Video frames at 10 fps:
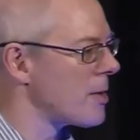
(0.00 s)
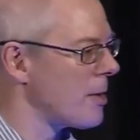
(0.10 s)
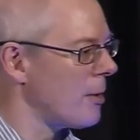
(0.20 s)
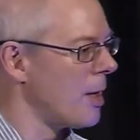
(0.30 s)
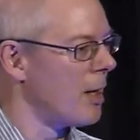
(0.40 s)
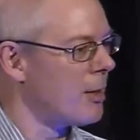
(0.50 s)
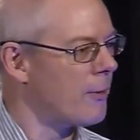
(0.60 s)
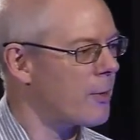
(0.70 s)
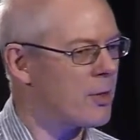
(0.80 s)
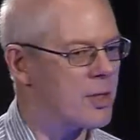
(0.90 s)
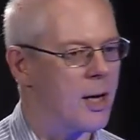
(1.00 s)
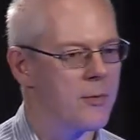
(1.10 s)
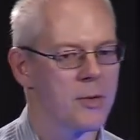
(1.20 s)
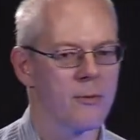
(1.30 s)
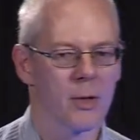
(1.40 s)
So you've got to
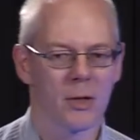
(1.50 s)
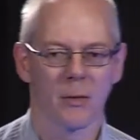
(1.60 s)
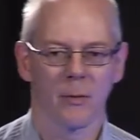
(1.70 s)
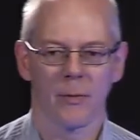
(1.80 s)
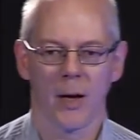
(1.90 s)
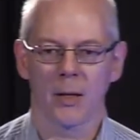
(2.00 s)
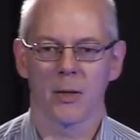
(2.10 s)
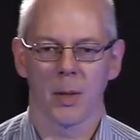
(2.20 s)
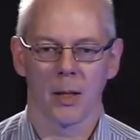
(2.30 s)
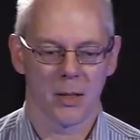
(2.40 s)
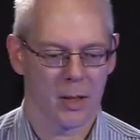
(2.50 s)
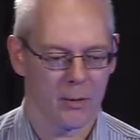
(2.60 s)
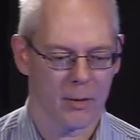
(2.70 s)
have some version flexibility on